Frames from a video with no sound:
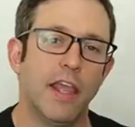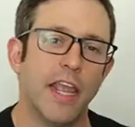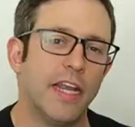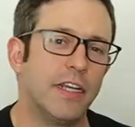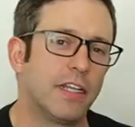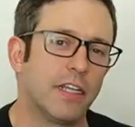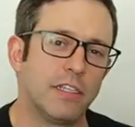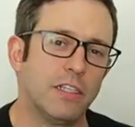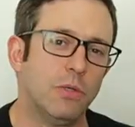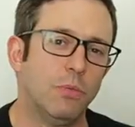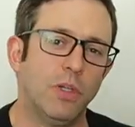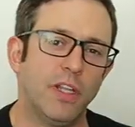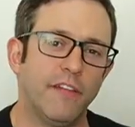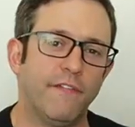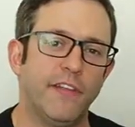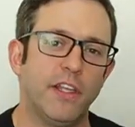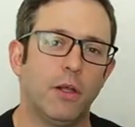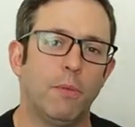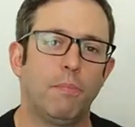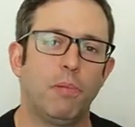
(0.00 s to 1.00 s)
it doesn't really
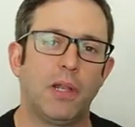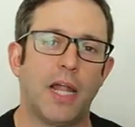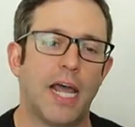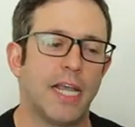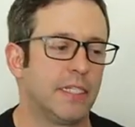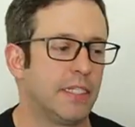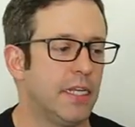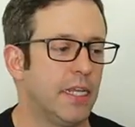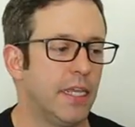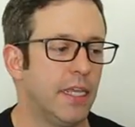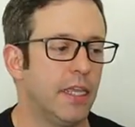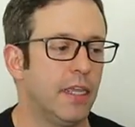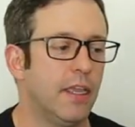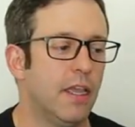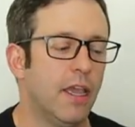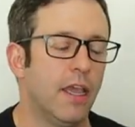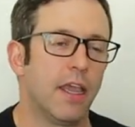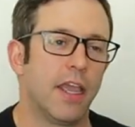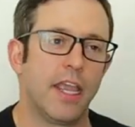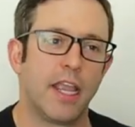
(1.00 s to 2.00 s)
feel plasticky.
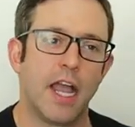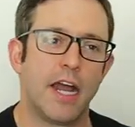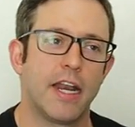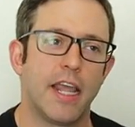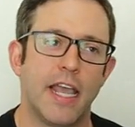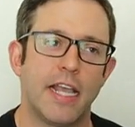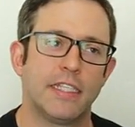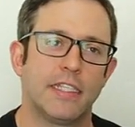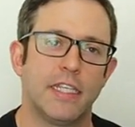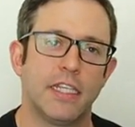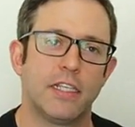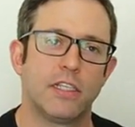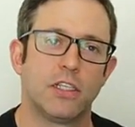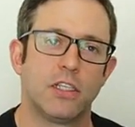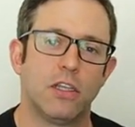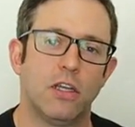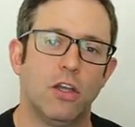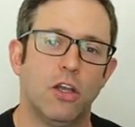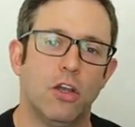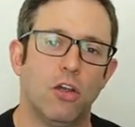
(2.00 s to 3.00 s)
It kind of has
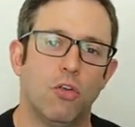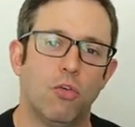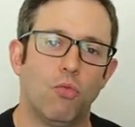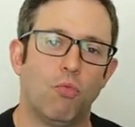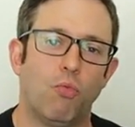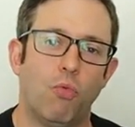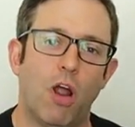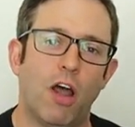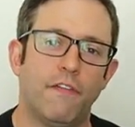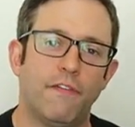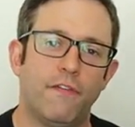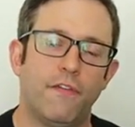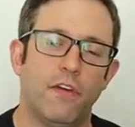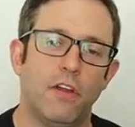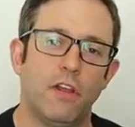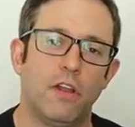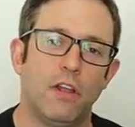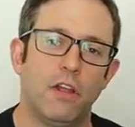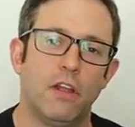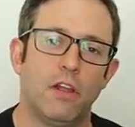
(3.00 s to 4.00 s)
this
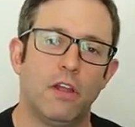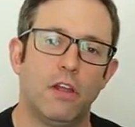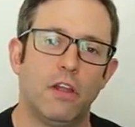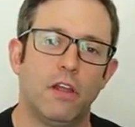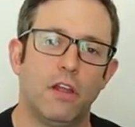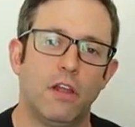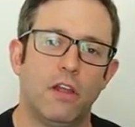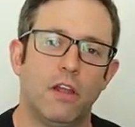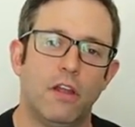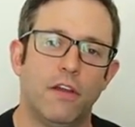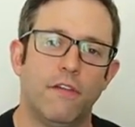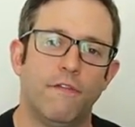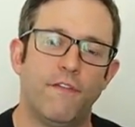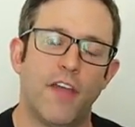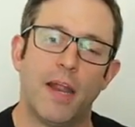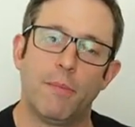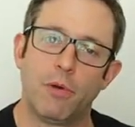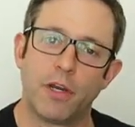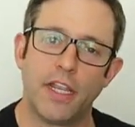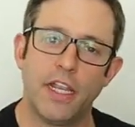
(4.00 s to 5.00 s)
rough,
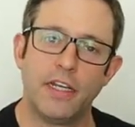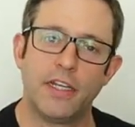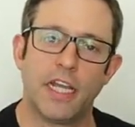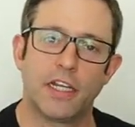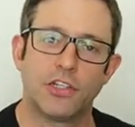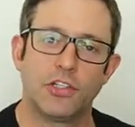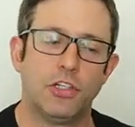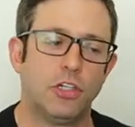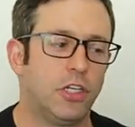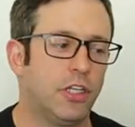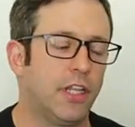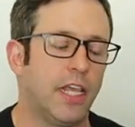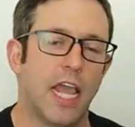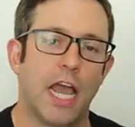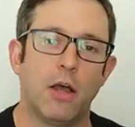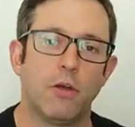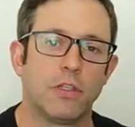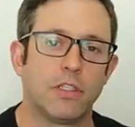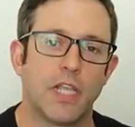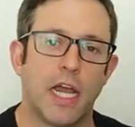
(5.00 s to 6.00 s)
fabricy texture to the
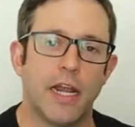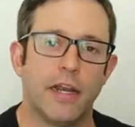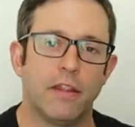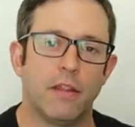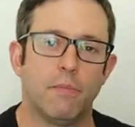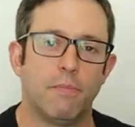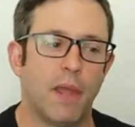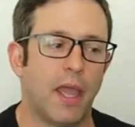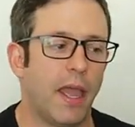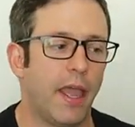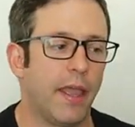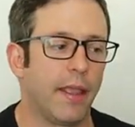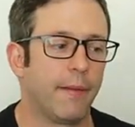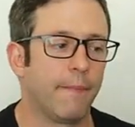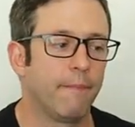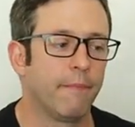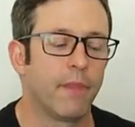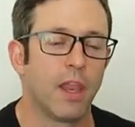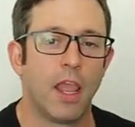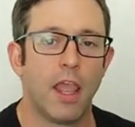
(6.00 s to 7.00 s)
outside of the bag.
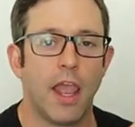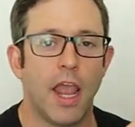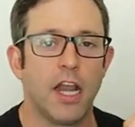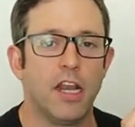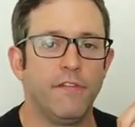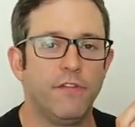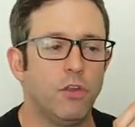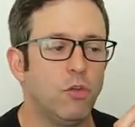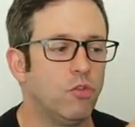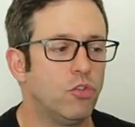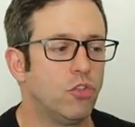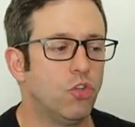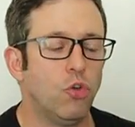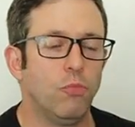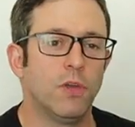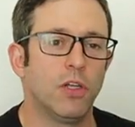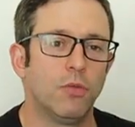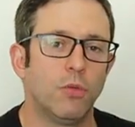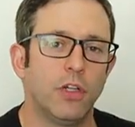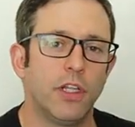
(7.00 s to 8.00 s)
And if you
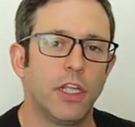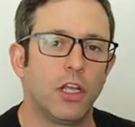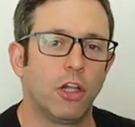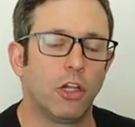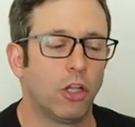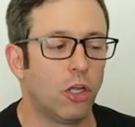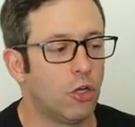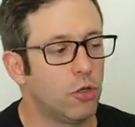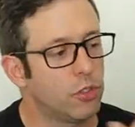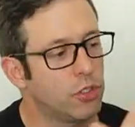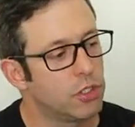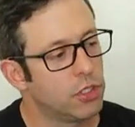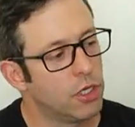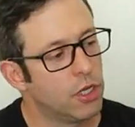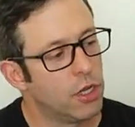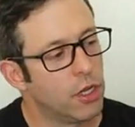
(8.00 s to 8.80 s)
zoom in really close,